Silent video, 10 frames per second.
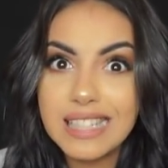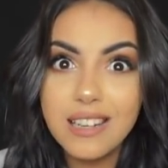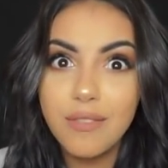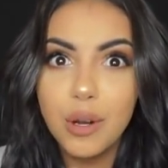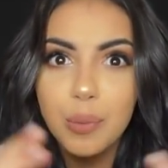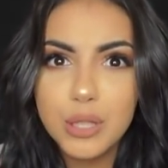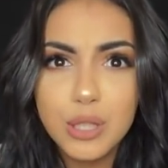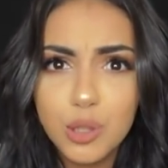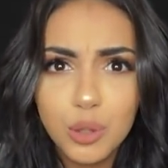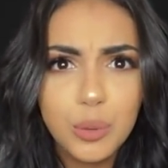I didn't even know what
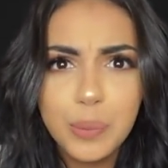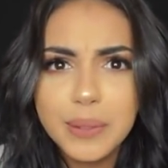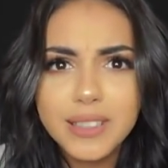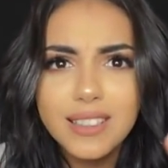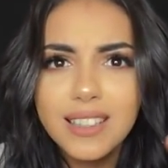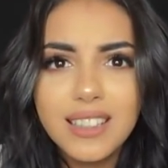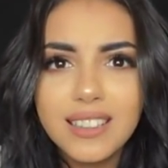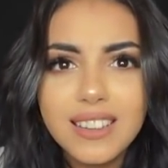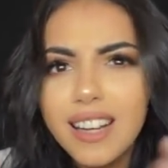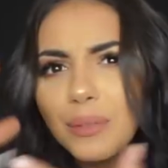to do, what
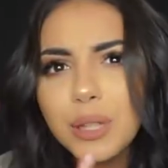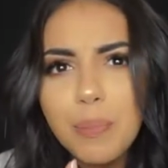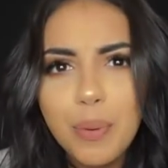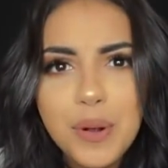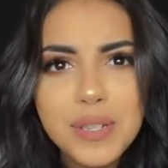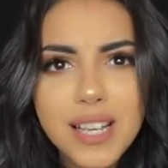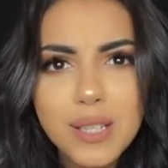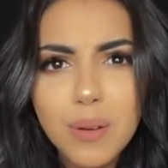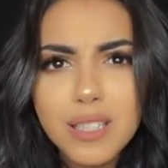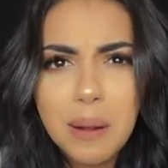the process was.